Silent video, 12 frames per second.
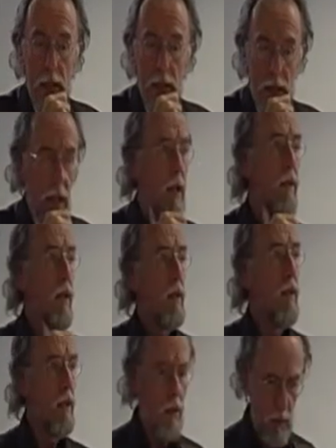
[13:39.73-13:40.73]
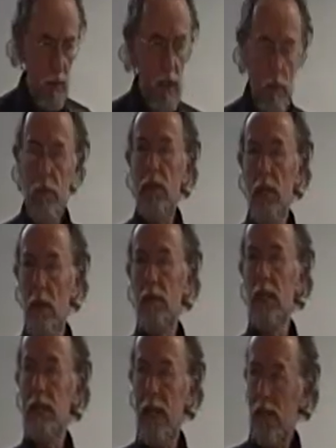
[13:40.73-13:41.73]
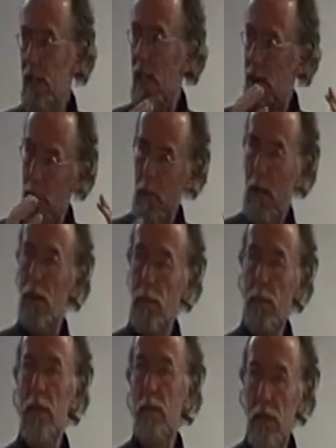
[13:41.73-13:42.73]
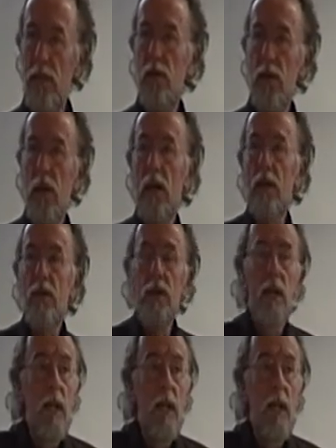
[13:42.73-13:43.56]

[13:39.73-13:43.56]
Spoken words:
But they say, when it comes to governing, let's get the best people in charge.